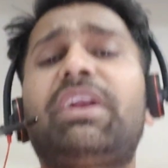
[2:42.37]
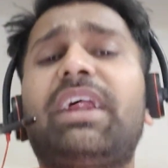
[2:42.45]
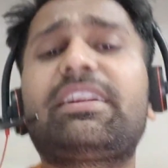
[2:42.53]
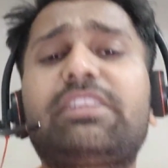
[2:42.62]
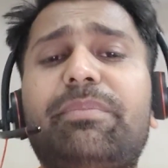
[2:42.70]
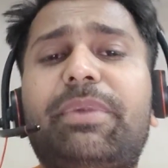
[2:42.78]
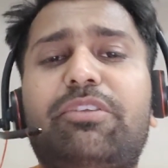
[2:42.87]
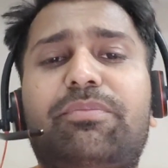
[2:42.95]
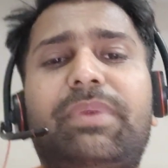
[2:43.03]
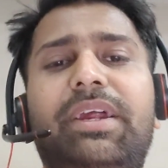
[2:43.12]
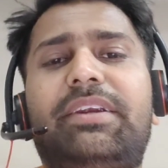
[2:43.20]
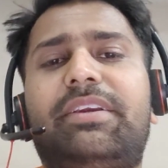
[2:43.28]
are the best
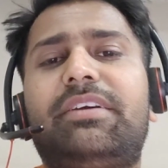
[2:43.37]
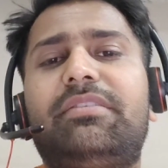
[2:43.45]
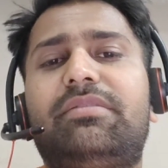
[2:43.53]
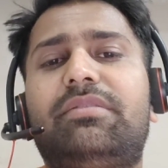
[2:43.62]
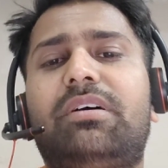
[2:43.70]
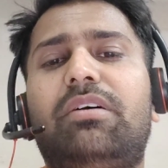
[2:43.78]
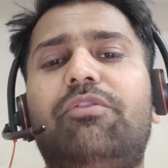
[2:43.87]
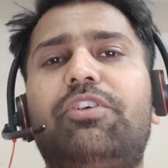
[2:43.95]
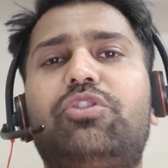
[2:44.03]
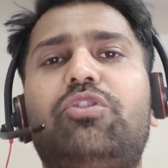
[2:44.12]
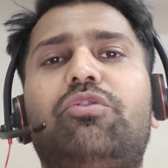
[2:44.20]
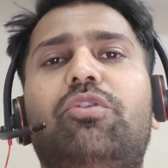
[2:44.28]
practice we
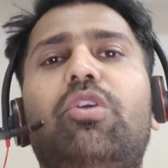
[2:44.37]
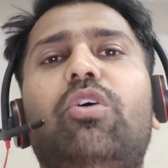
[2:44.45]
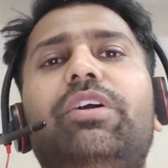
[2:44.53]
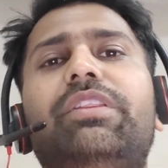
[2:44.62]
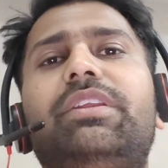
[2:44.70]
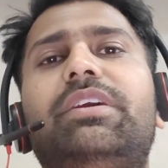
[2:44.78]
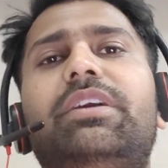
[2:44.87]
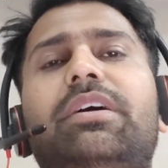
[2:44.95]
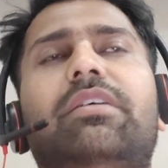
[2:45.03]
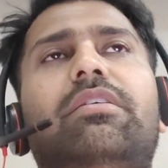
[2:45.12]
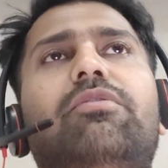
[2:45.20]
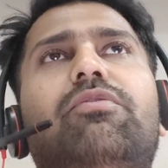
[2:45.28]
should follow in
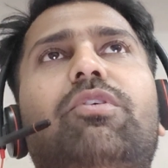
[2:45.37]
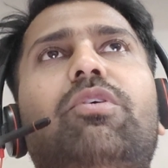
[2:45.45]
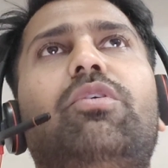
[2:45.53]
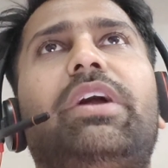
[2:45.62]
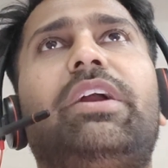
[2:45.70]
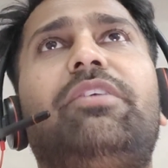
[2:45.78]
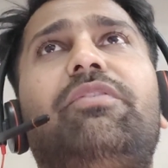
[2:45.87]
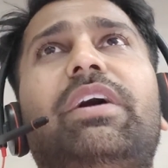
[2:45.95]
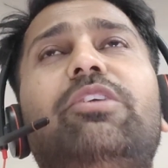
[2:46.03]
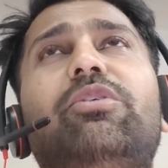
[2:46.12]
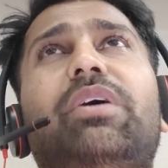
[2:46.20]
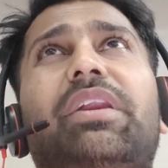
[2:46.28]
the flow, right,
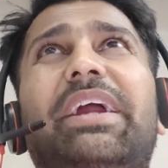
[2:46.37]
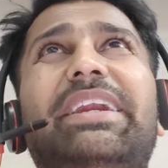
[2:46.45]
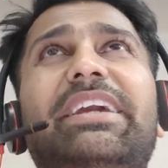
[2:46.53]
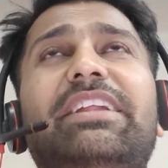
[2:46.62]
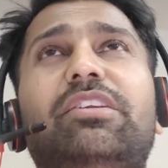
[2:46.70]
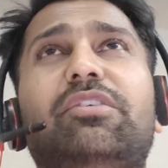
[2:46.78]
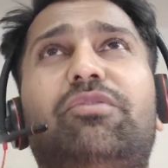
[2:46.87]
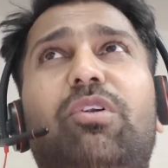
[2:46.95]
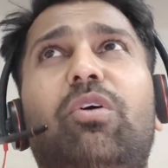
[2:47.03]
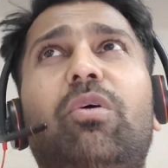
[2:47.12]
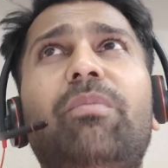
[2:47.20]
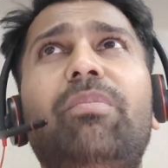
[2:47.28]
while you are writing the
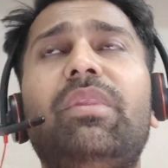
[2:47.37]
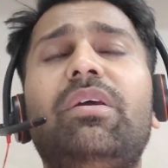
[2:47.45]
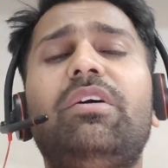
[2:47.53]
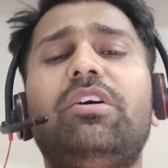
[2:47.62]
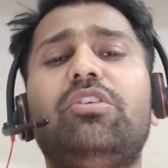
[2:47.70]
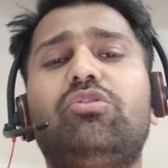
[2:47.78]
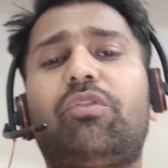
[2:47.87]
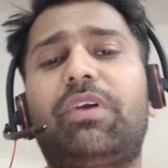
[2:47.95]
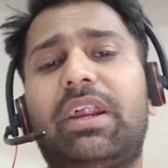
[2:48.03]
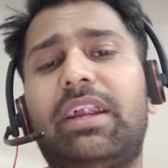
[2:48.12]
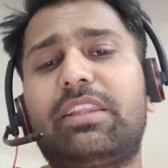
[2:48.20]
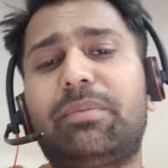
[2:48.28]
flow. So
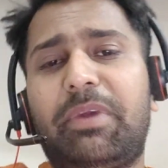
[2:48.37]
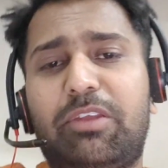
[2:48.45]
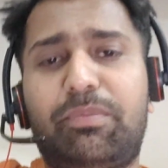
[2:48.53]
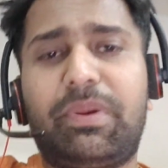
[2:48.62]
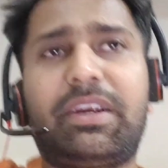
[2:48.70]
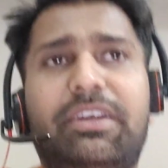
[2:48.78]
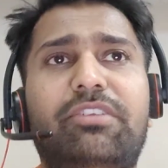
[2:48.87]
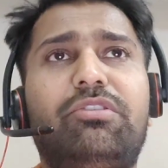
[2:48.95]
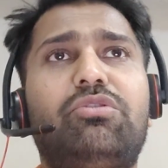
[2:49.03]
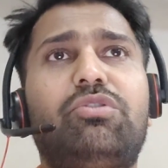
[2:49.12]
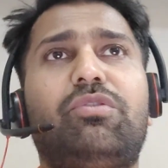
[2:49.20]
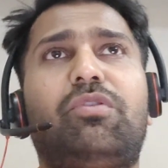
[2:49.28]
what are the best practice
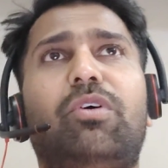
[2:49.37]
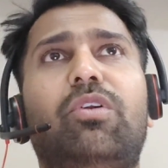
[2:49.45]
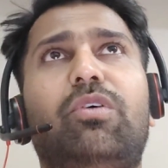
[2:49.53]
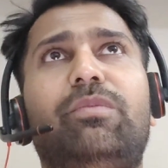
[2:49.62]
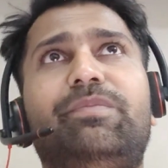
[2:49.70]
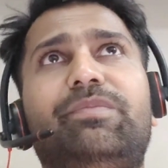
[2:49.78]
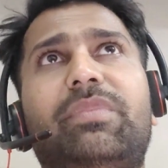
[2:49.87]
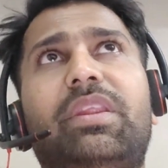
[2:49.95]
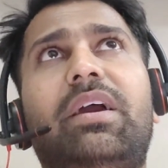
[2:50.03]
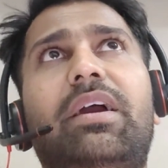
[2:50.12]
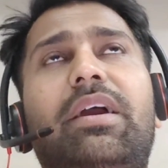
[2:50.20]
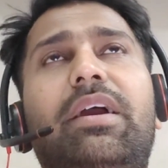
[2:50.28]
you should follow?
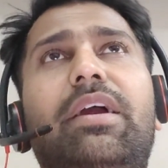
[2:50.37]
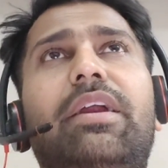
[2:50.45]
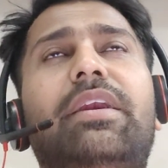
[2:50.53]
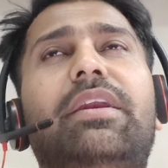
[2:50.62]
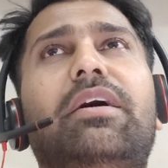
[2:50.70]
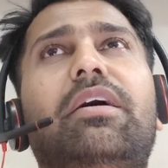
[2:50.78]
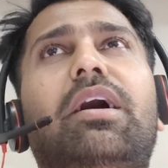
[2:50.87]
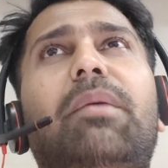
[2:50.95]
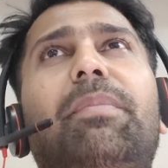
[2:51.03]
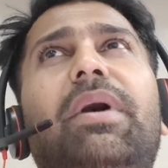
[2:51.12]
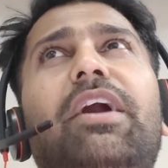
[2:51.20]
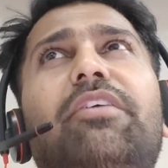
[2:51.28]
And
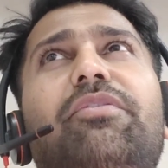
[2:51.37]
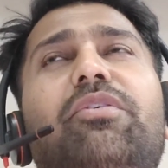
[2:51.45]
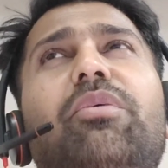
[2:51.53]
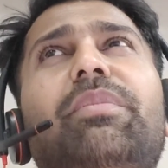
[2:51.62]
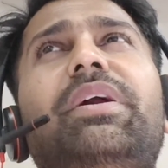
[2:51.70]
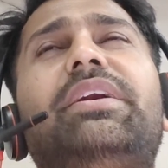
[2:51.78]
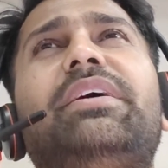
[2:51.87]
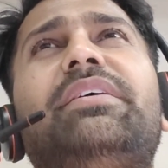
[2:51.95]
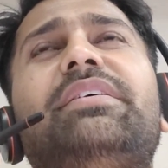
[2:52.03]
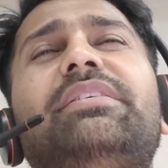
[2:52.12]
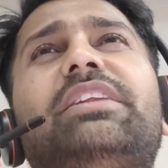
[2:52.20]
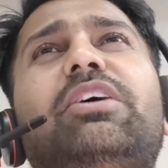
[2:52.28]
apart from it,
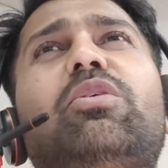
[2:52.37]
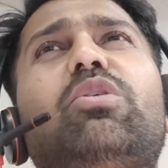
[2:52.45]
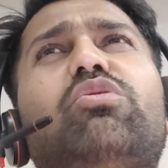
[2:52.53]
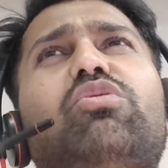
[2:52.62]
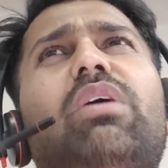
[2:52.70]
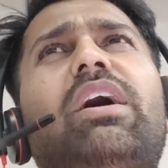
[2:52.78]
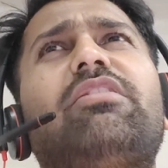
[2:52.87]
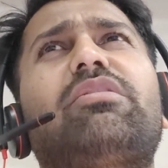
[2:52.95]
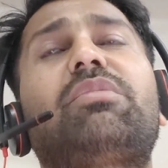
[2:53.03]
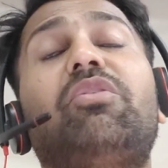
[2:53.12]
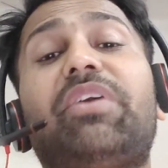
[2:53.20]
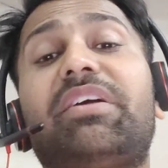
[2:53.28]
they also
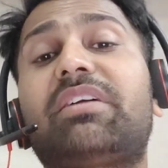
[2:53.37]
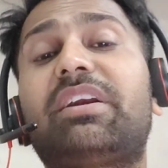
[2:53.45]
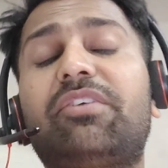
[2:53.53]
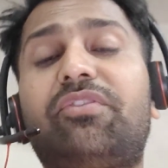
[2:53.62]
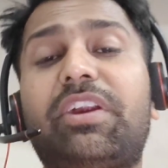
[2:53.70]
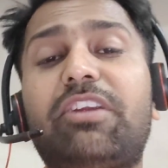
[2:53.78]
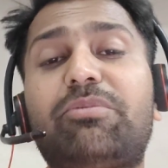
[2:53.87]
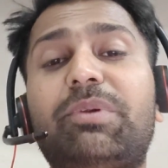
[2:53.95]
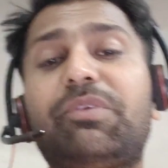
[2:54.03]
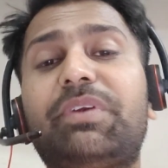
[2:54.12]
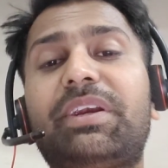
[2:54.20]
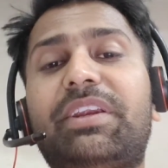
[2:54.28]
ask me, what is the difference
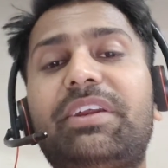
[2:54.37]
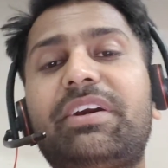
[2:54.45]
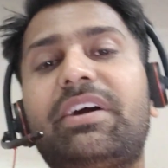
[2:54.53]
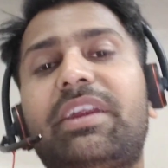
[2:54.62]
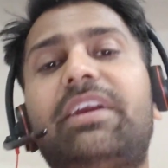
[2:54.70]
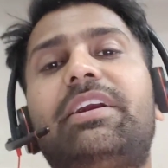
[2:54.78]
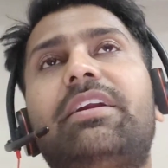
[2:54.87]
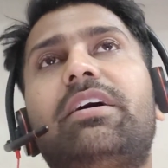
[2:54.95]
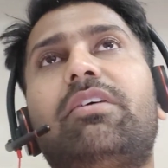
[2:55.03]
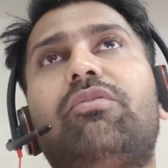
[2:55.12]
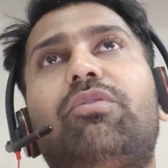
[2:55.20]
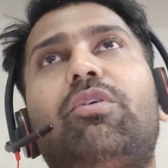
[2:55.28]
between trigger and
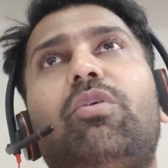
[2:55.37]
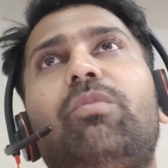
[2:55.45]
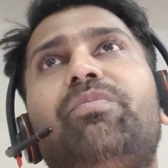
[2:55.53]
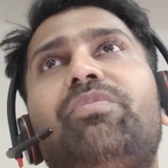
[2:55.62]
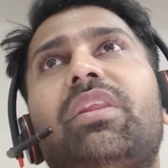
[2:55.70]
flow,